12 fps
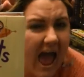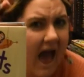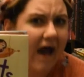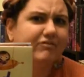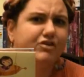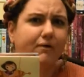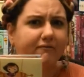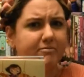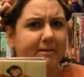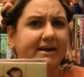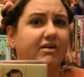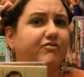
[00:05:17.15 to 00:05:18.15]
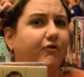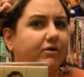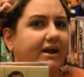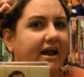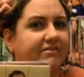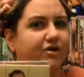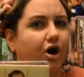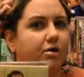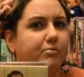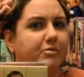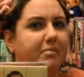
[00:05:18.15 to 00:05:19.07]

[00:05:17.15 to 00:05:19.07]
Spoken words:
Have you ever made a fort out of a cardboard